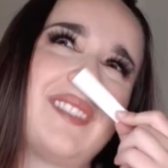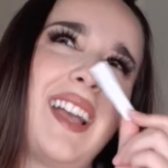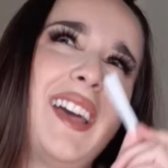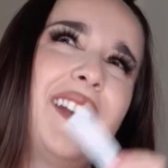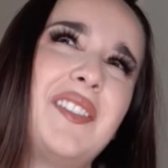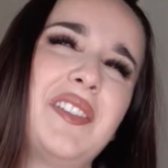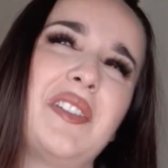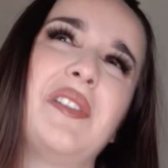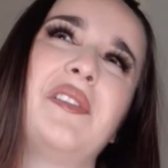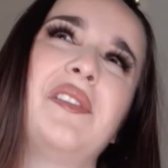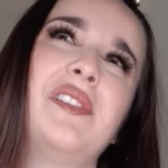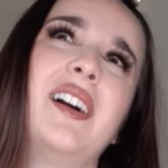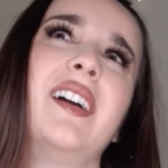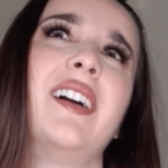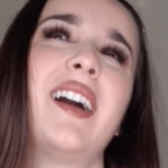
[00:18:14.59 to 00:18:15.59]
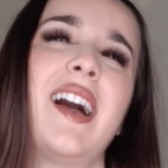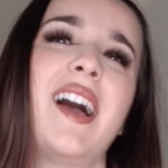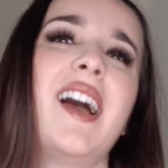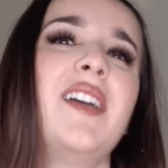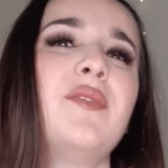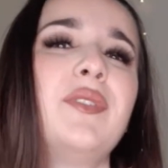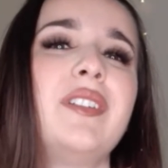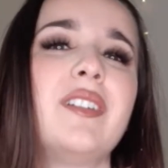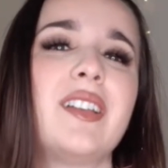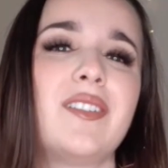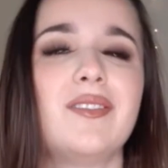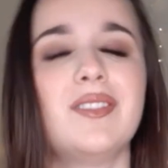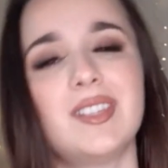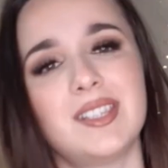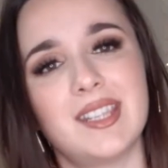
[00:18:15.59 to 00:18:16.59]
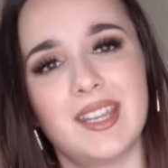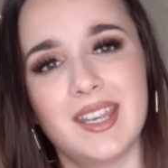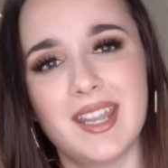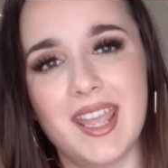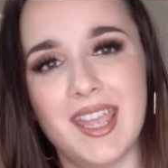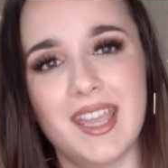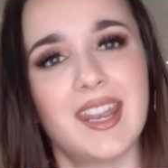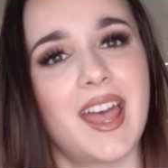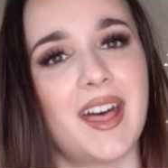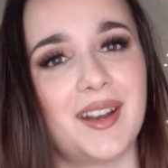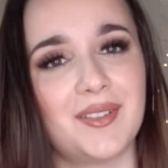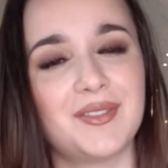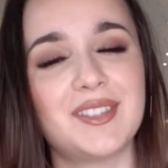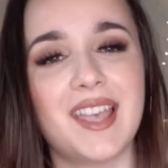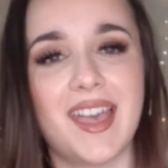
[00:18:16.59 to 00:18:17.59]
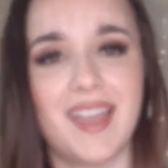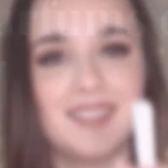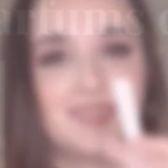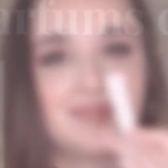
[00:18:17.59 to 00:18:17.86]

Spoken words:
I don't know. I will give this an 8 out of 10.